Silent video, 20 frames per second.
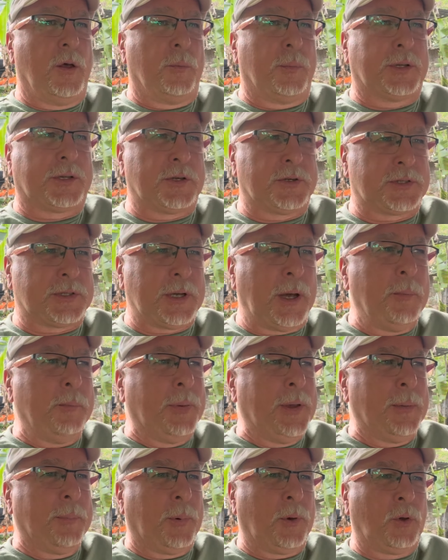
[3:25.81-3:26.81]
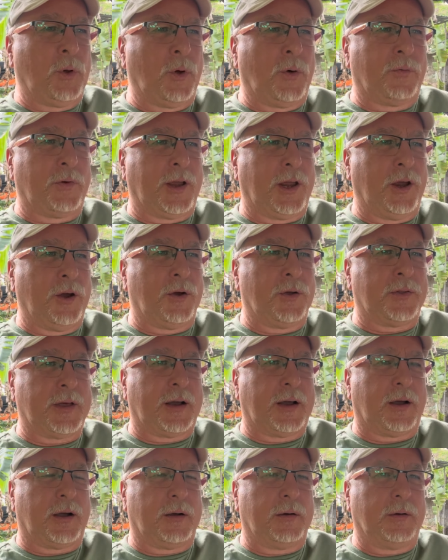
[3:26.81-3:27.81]
But there's some people over here
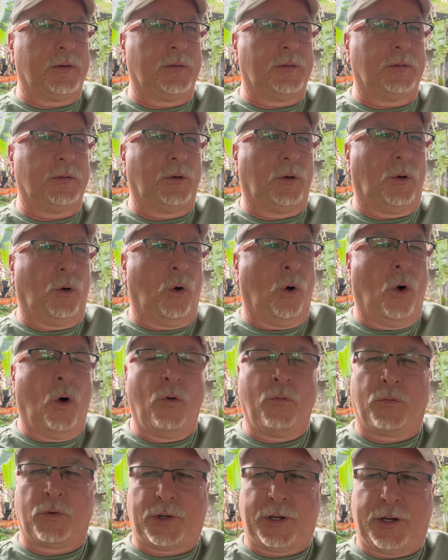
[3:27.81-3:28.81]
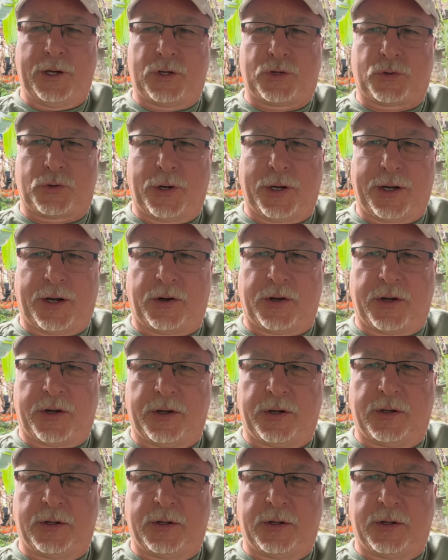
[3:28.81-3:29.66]
that are overly triggered.